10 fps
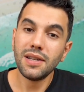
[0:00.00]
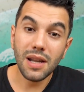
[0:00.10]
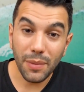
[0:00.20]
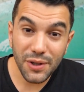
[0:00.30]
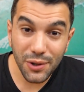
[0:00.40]

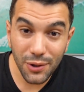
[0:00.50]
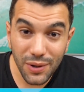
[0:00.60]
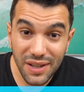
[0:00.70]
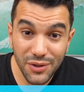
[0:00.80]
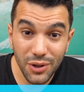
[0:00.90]
Number two
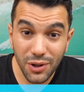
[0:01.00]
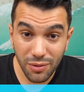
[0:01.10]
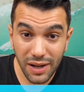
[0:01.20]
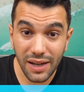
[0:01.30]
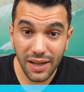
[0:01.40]
is your
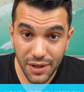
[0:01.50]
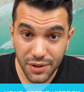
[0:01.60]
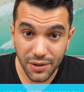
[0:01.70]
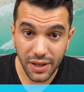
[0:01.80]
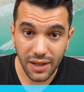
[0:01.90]
credit
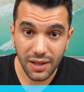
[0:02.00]
history.